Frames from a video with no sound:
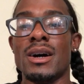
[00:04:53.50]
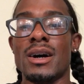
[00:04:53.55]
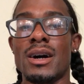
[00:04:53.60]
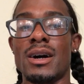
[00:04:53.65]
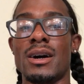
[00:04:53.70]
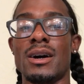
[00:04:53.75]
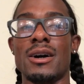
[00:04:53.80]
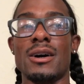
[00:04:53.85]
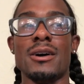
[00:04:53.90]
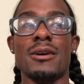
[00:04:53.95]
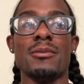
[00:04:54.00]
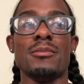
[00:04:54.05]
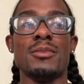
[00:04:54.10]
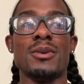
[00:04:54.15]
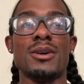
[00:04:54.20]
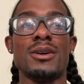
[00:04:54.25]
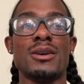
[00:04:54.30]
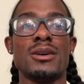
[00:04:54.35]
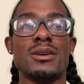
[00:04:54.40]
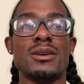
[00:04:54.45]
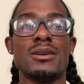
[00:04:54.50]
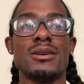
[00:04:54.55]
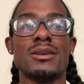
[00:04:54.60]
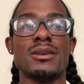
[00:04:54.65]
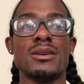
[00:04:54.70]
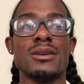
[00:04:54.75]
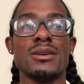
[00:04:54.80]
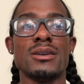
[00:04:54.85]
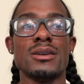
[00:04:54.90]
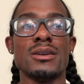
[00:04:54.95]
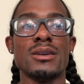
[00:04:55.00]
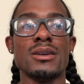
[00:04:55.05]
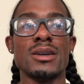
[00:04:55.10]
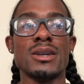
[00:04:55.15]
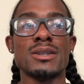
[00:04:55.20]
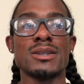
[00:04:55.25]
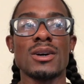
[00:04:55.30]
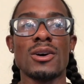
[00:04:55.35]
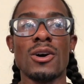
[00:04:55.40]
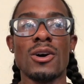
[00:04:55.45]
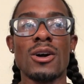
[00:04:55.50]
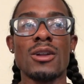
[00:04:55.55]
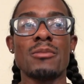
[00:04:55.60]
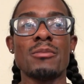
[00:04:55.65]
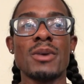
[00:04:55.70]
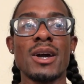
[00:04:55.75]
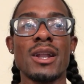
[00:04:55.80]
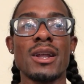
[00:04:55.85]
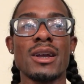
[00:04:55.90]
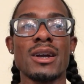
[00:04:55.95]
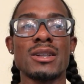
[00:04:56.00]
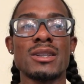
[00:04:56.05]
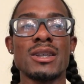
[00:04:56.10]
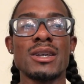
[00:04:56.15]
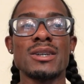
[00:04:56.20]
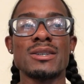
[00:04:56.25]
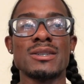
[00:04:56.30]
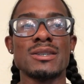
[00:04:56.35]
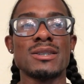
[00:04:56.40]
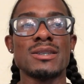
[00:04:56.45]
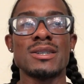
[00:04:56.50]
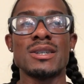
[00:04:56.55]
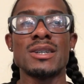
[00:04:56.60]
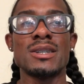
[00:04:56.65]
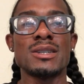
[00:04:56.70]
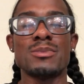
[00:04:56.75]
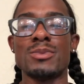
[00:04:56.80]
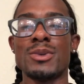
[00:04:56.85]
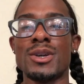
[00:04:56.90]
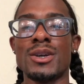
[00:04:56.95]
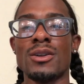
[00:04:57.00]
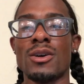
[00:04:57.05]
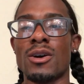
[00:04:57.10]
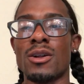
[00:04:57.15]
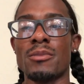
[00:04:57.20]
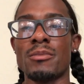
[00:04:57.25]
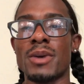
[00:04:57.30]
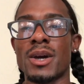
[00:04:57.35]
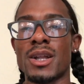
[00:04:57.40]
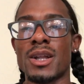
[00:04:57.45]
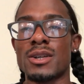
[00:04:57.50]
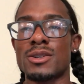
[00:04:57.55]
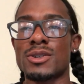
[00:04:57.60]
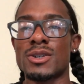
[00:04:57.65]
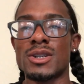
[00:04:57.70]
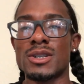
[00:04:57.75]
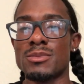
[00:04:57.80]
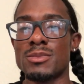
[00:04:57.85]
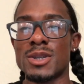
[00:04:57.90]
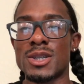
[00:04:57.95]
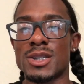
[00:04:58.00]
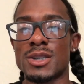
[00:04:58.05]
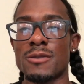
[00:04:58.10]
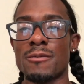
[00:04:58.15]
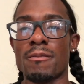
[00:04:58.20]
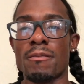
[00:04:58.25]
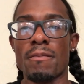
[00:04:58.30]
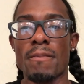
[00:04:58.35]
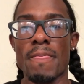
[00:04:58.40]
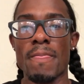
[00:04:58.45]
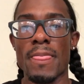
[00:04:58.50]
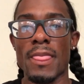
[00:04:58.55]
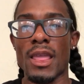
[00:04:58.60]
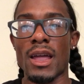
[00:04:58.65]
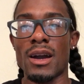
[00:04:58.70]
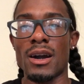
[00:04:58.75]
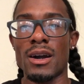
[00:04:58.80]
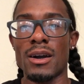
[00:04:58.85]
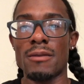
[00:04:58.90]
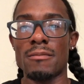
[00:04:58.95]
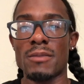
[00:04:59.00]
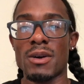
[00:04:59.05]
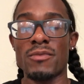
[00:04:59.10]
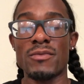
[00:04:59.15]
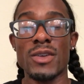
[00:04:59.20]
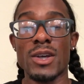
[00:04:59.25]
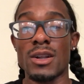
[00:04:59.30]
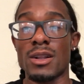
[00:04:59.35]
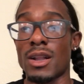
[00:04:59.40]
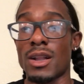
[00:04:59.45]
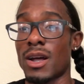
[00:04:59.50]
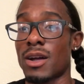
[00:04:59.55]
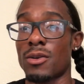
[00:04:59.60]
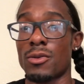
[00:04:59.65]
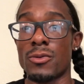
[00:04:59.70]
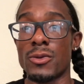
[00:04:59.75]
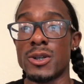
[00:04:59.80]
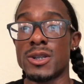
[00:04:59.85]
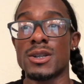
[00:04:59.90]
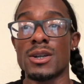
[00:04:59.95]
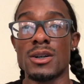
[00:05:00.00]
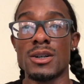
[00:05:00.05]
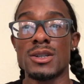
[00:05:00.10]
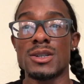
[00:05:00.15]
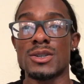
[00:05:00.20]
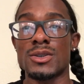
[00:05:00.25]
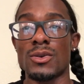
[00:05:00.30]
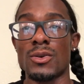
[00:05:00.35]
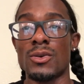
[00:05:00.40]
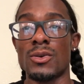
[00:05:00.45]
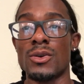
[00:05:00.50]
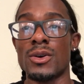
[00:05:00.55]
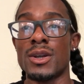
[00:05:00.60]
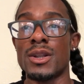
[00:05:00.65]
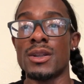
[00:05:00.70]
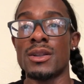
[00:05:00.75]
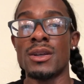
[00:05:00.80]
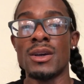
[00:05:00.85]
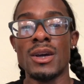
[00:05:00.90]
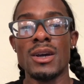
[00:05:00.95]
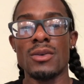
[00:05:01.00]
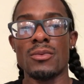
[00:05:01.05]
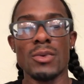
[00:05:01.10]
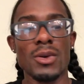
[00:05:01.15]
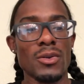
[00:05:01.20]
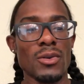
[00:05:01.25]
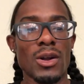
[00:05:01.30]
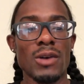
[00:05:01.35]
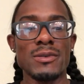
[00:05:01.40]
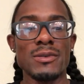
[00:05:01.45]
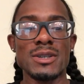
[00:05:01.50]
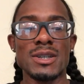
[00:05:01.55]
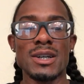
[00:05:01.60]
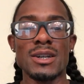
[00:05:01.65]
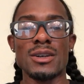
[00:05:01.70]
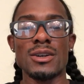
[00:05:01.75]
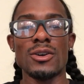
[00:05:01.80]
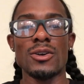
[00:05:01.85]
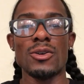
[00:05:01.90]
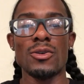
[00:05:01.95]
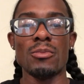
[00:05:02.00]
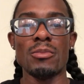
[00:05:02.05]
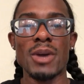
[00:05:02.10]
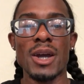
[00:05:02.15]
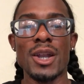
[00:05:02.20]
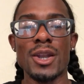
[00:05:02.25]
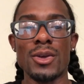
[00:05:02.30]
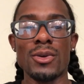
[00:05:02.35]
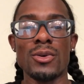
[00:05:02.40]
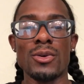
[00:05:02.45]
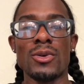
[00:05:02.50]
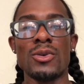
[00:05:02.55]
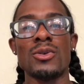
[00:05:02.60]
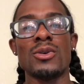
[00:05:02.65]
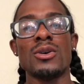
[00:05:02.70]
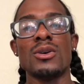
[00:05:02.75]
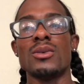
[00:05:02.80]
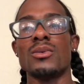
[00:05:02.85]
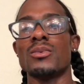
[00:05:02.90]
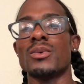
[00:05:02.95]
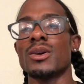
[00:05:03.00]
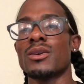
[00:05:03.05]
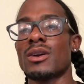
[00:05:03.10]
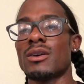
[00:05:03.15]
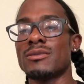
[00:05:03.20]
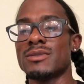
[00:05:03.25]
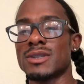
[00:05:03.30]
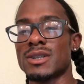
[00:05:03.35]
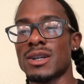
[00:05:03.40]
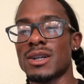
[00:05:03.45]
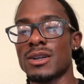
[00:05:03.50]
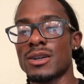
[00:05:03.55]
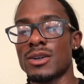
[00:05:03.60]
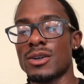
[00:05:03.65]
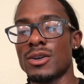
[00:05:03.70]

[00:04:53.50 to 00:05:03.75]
It's an automatic, I think it's a 10-speed automatic transmission. I've done a lot of research on whether I was going to go manual, whether I was going to